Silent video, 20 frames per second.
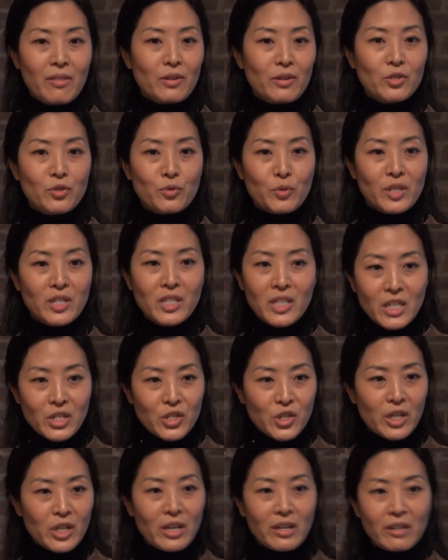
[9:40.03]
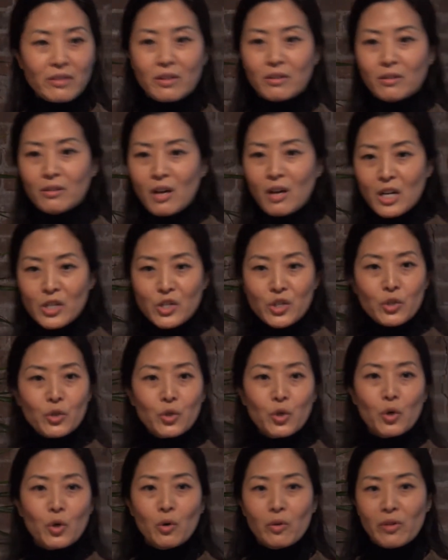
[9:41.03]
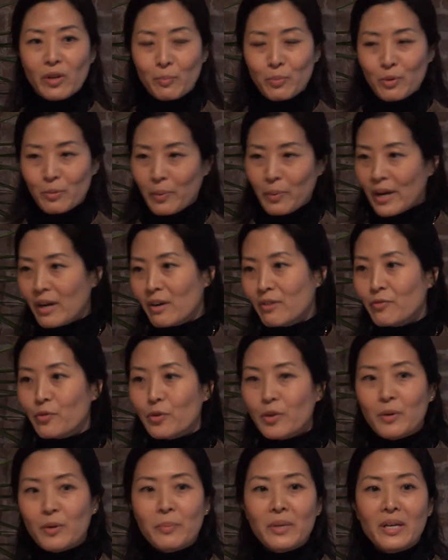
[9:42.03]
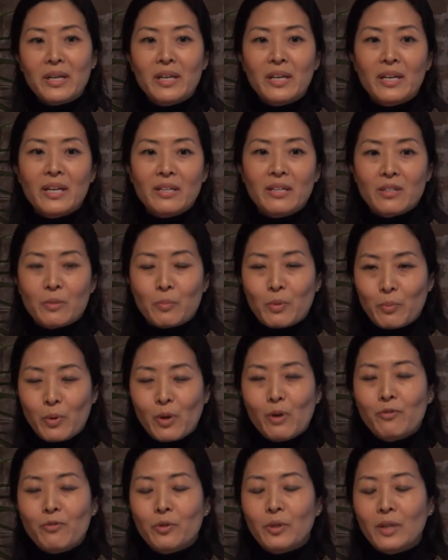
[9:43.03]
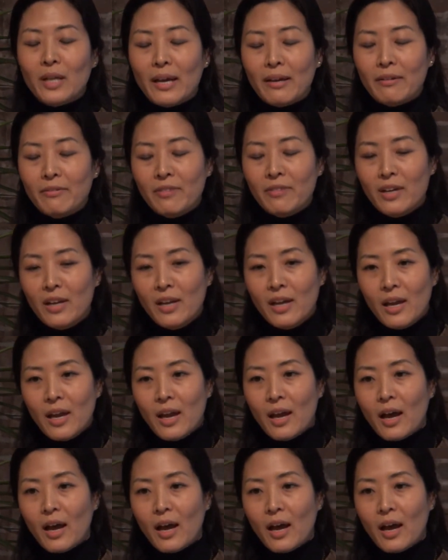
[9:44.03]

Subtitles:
They're strategic, they're logical, they prepare for their meetings, they prepare for life.